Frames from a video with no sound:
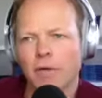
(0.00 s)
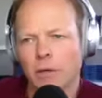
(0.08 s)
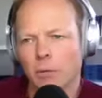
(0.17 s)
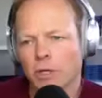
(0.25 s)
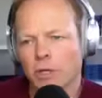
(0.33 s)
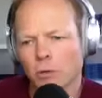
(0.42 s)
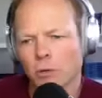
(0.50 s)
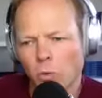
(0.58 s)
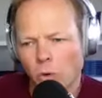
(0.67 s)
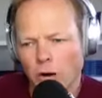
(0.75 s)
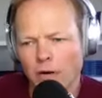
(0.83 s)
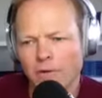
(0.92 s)
Like when you
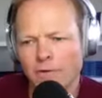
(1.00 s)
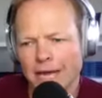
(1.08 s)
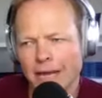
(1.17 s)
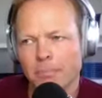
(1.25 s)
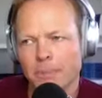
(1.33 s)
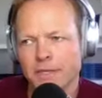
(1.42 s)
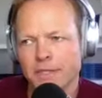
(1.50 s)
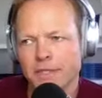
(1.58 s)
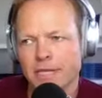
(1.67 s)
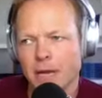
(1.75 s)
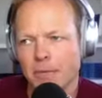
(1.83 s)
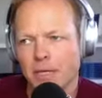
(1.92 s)
acquired that business,
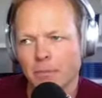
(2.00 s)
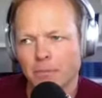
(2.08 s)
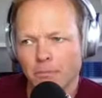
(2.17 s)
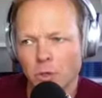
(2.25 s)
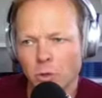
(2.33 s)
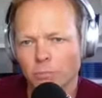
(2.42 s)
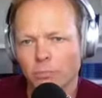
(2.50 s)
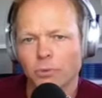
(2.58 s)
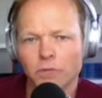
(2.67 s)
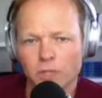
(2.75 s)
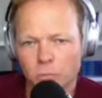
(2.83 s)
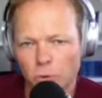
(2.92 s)
how many new
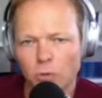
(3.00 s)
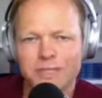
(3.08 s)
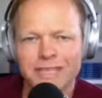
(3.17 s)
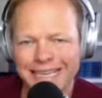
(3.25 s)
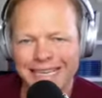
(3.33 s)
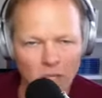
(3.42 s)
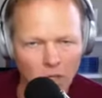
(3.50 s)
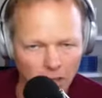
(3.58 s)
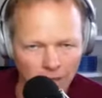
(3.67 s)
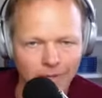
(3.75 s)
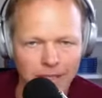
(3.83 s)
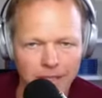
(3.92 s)
employees were you taking on
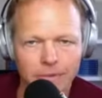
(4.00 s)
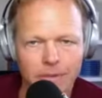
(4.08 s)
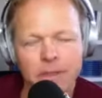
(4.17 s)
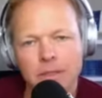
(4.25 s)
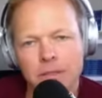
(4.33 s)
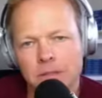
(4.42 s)
effectively?